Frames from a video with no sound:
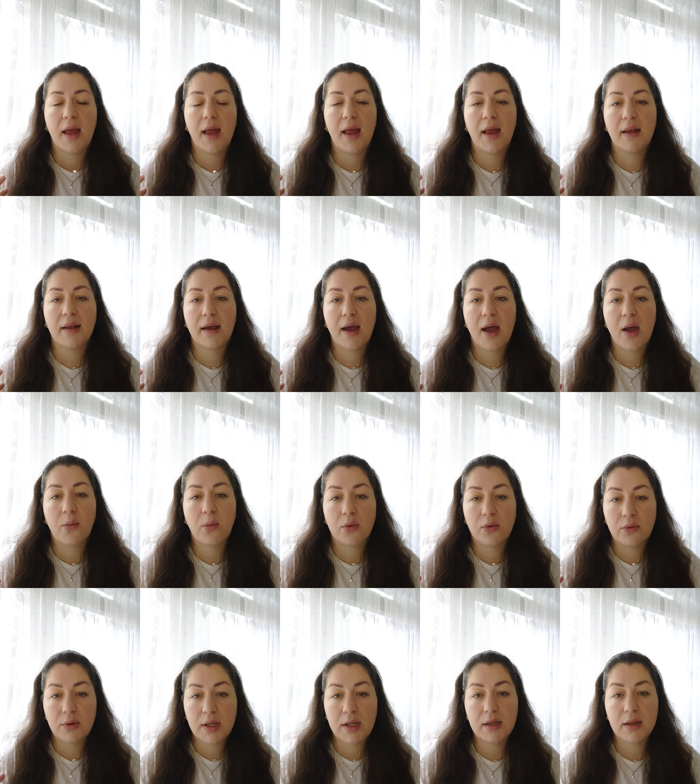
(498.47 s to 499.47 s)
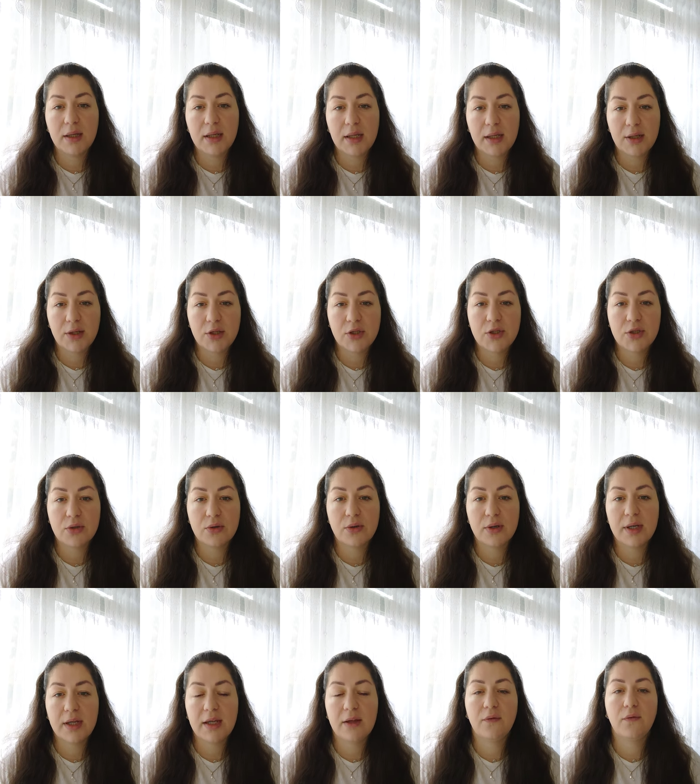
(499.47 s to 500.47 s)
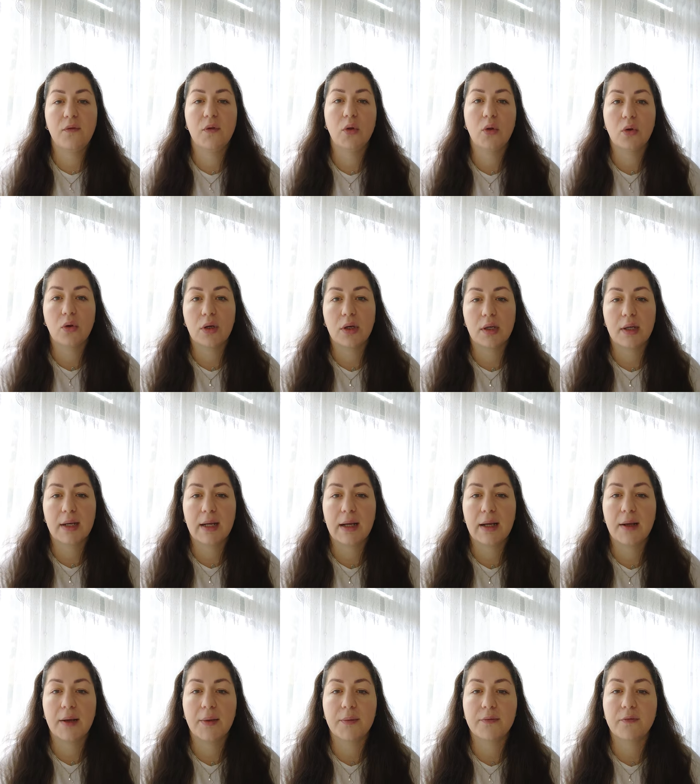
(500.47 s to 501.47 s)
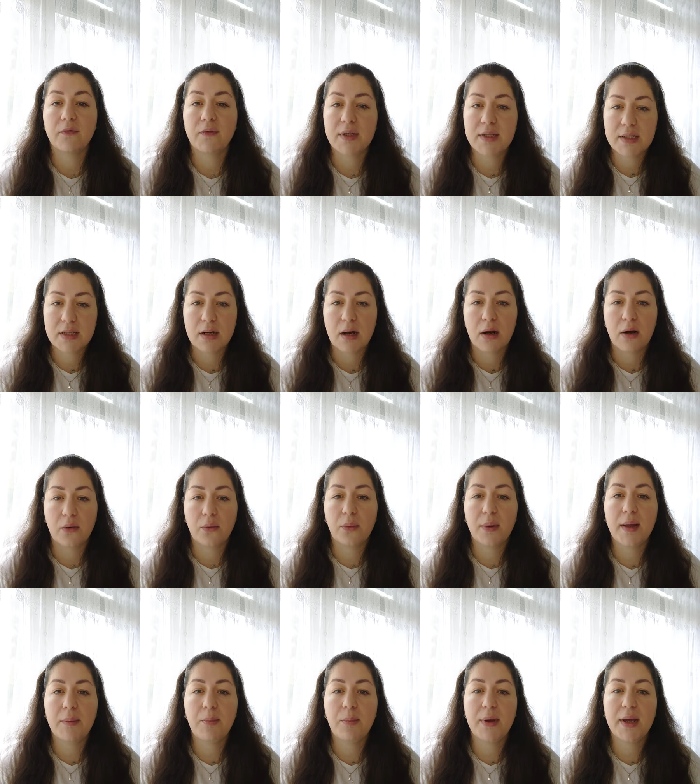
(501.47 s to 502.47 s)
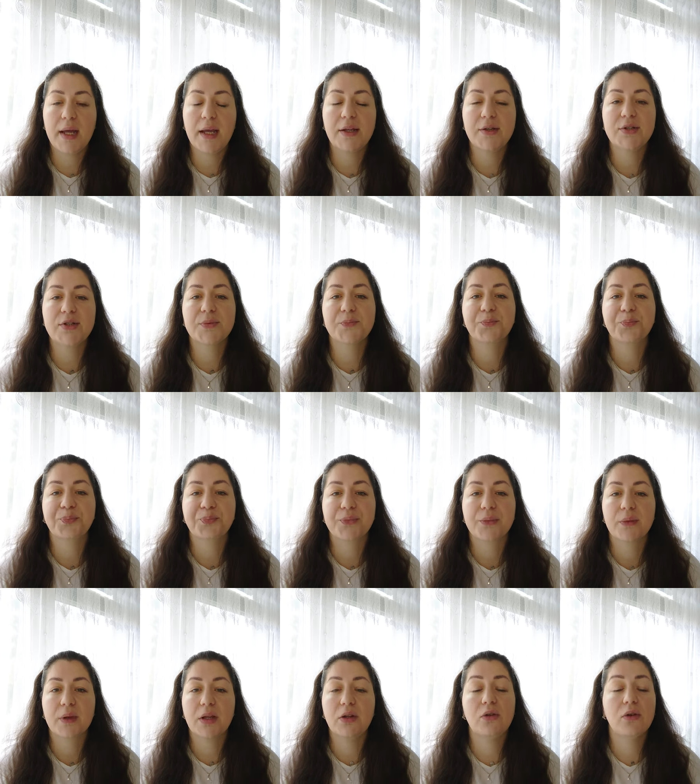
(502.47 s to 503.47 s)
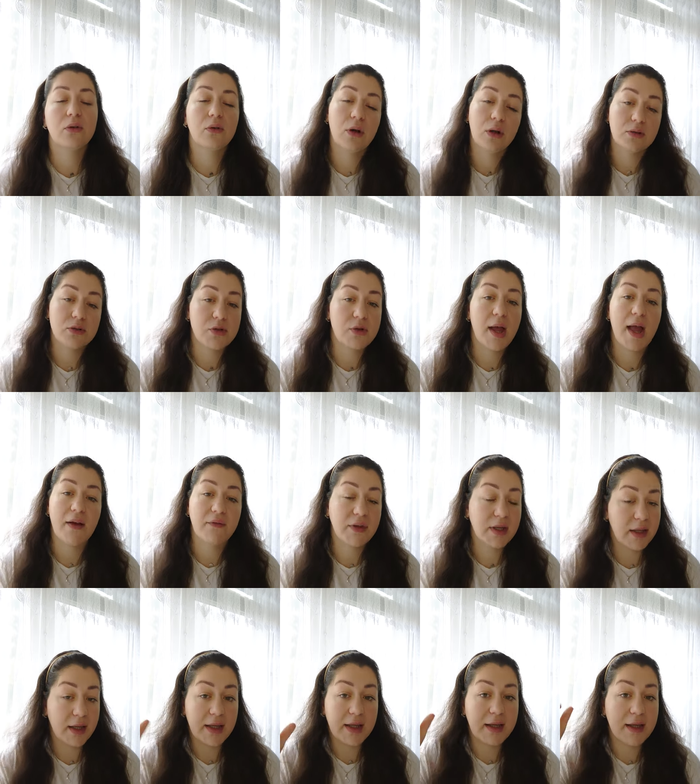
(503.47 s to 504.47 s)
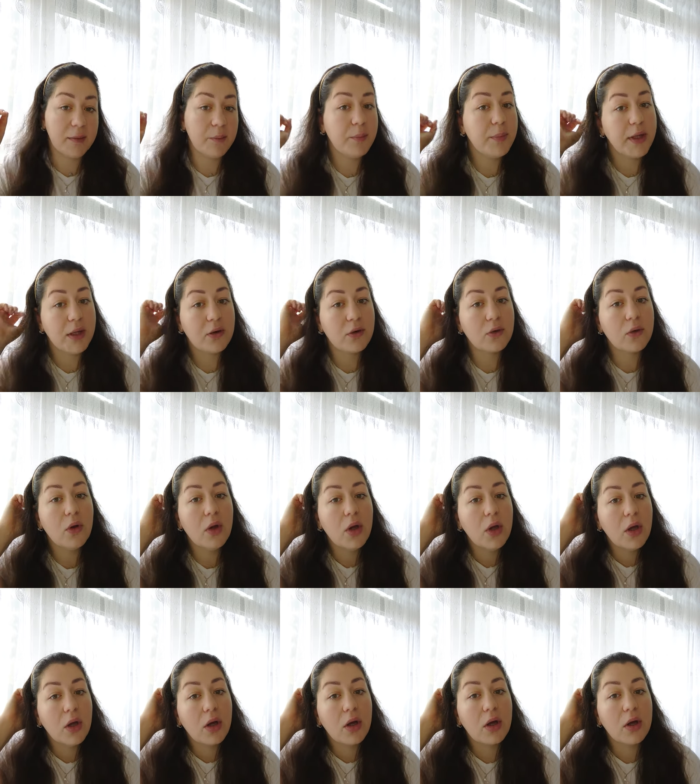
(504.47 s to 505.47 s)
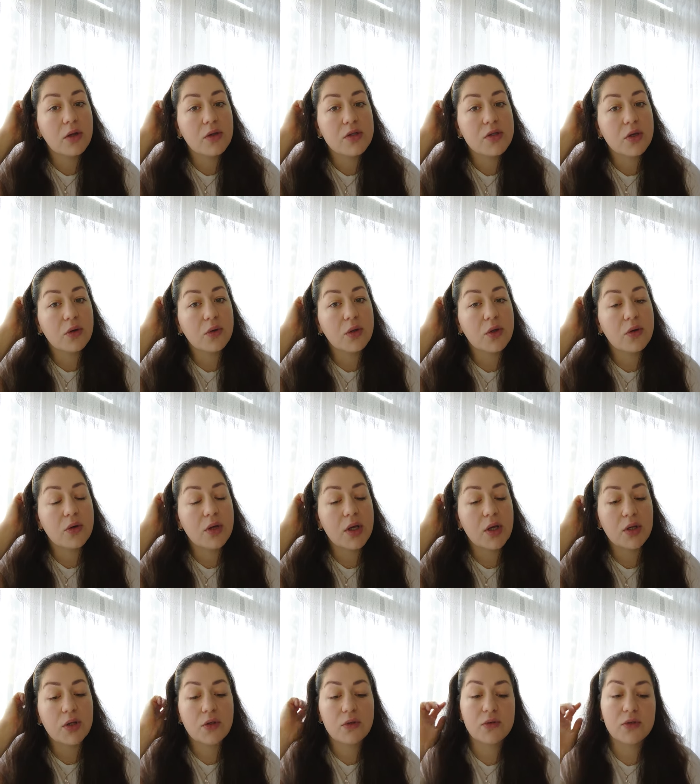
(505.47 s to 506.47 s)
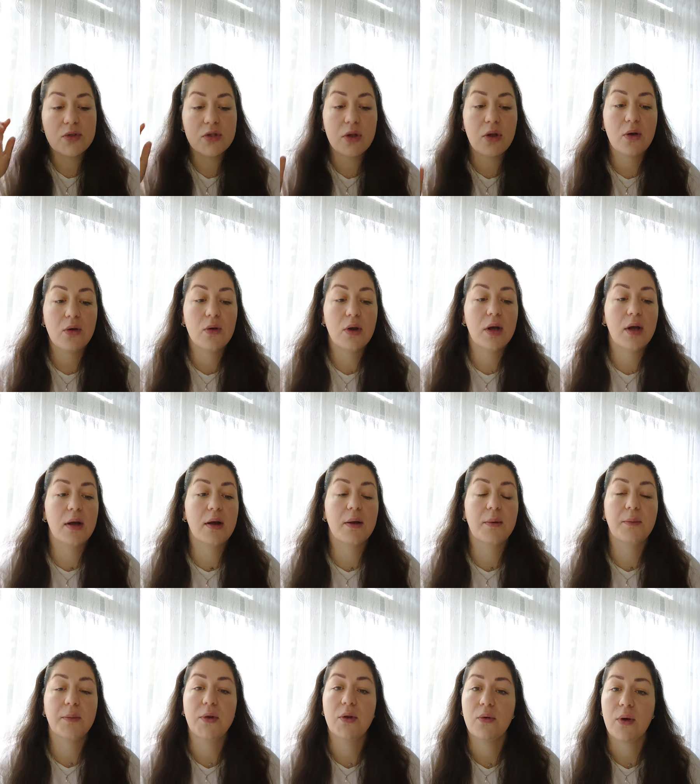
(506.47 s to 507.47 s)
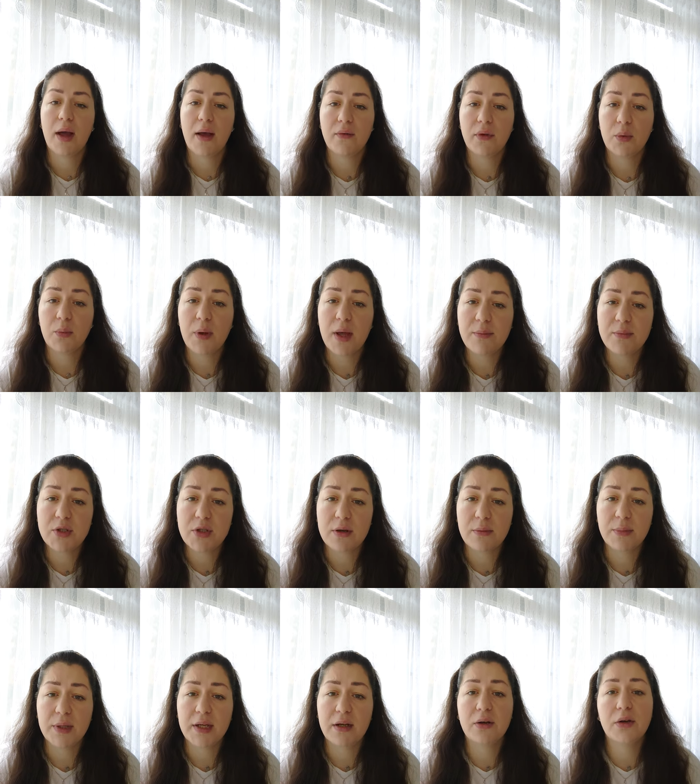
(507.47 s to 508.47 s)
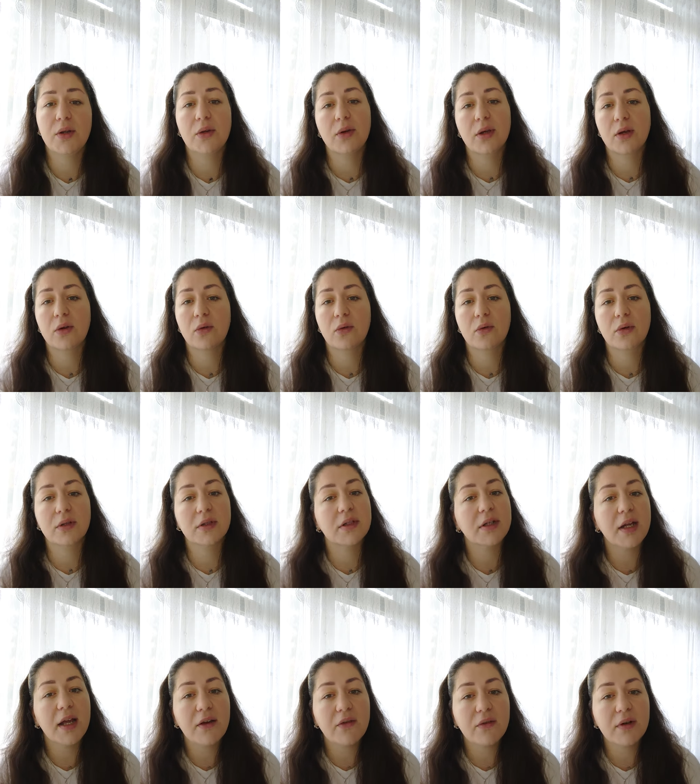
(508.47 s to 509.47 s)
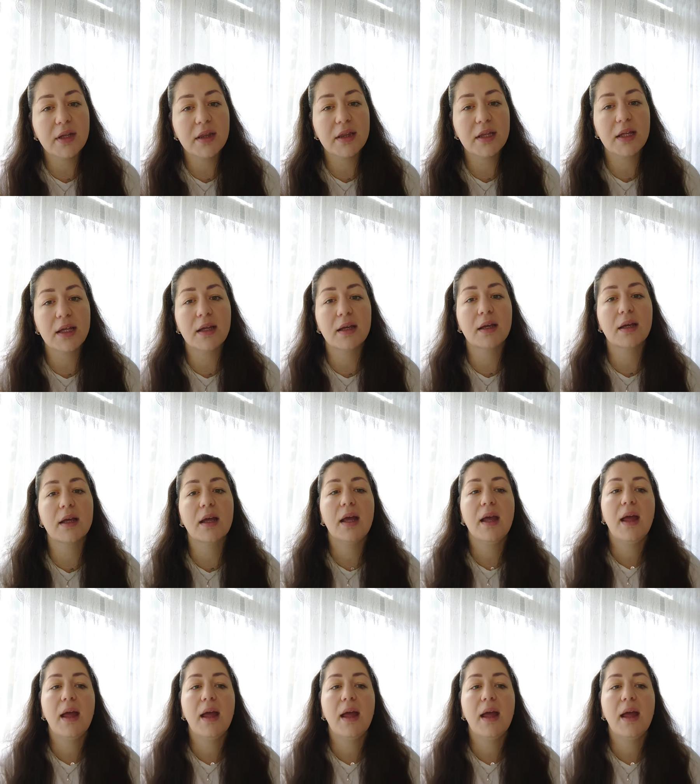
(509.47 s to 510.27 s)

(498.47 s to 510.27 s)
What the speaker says: And I would really enjoy if you could visit our webpage. You also have the link in bio, so you can do so. You have the web shop there, you can order everything.